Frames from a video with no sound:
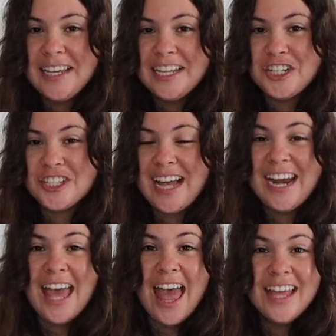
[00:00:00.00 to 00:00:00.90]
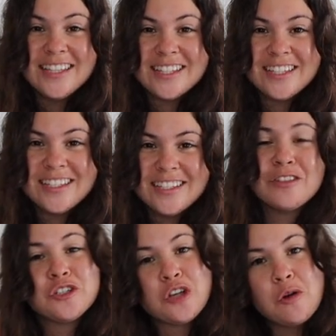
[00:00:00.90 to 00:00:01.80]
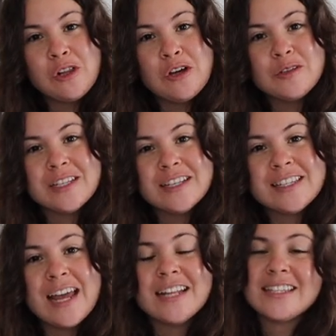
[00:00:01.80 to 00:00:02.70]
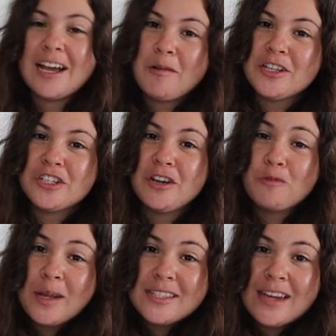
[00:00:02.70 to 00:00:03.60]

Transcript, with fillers: it just kind of ends. Then the show closes and it's that question of what's